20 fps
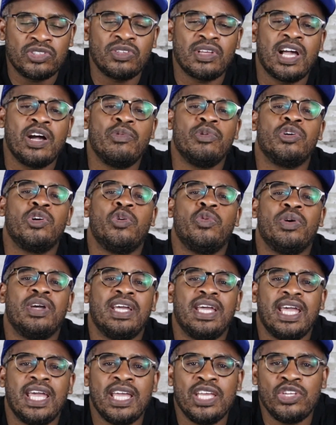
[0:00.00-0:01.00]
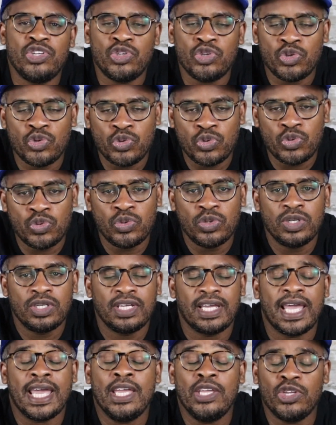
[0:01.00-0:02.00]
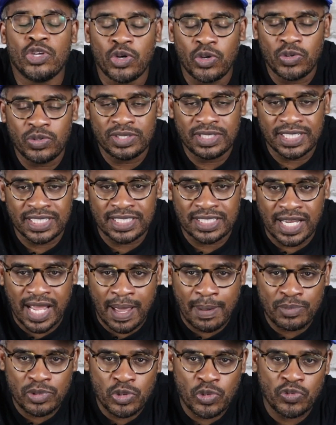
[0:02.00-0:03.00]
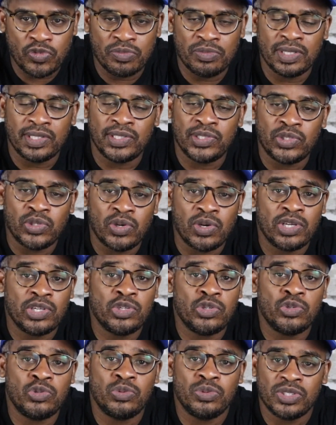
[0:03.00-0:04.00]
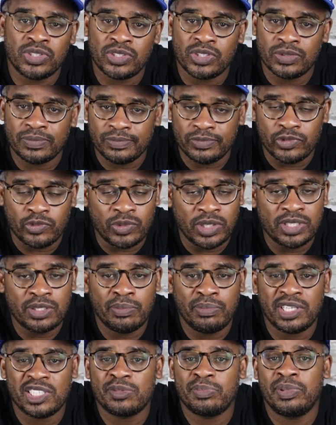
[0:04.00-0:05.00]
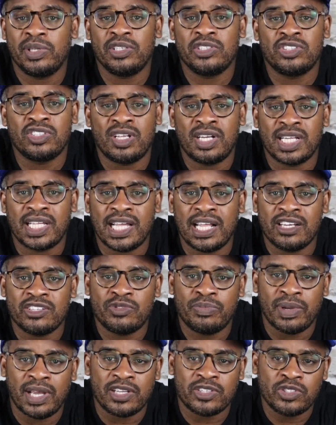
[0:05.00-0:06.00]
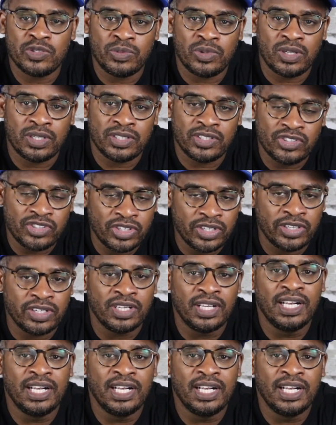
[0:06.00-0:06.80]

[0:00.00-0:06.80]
So I would go with Ayo Dosumnu from Illinois, who was one of the best players in all of college basketball this year.